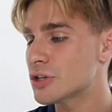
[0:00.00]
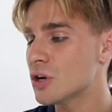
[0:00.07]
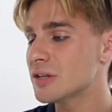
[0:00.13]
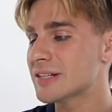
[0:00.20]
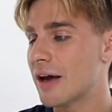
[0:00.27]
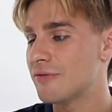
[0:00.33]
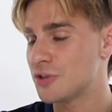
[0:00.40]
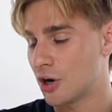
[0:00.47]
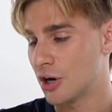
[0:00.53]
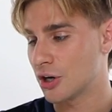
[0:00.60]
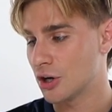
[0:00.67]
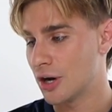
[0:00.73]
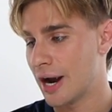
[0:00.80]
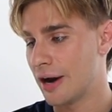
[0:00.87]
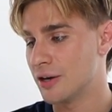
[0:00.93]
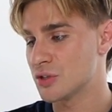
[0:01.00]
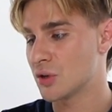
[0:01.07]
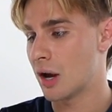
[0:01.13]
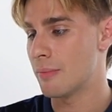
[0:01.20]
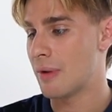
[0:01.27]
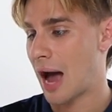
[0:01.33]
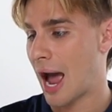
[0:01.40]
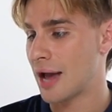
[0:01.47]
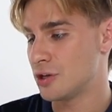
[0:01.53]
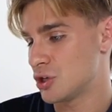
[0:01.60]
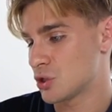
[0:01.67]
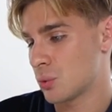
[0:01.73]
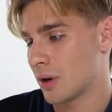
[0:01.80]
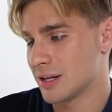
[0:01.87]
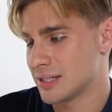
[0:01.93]
girls have darker hair, so I
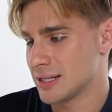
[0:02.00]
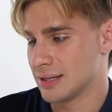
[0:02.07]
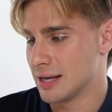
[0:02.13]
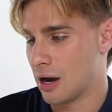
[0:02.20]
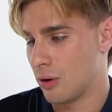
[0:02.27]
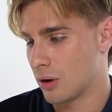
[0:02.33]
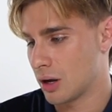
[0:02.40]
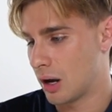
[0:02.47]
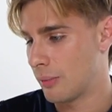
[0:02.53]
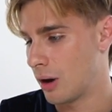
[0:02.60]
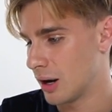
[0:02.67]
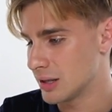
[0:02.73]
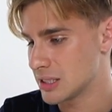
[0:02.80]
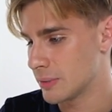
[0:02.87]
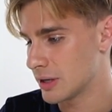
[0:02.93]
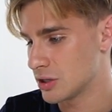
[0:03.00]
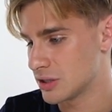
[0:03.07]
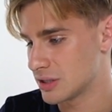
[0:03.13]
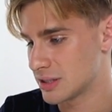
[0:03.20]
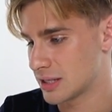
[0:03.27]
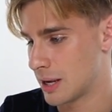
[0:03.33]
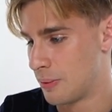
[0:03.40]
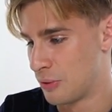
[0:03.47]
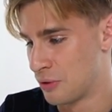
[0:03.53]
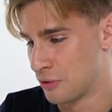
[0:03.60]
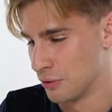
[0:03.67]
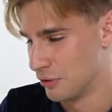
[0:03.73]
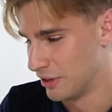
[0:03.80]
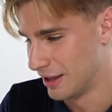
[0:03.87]
just want to see the outcome, honestly. We can just skip through